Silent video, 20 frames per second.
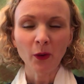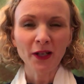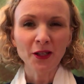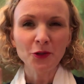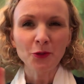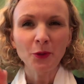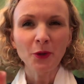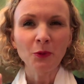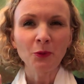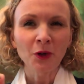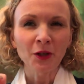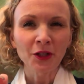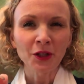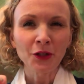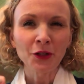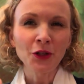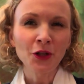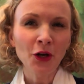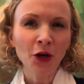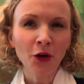do we want to
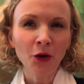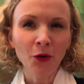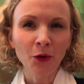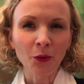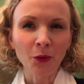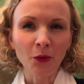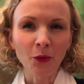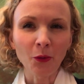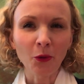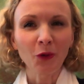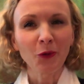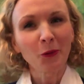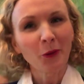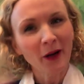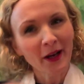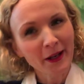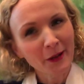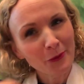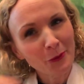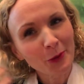know, or
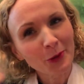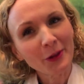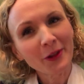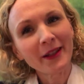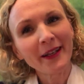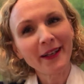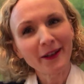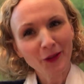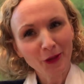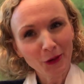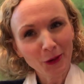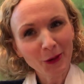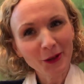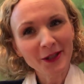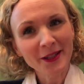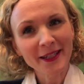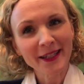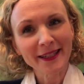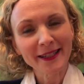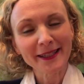why would the
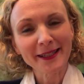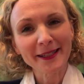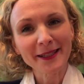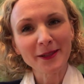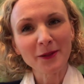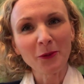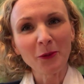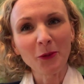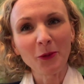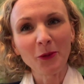authorities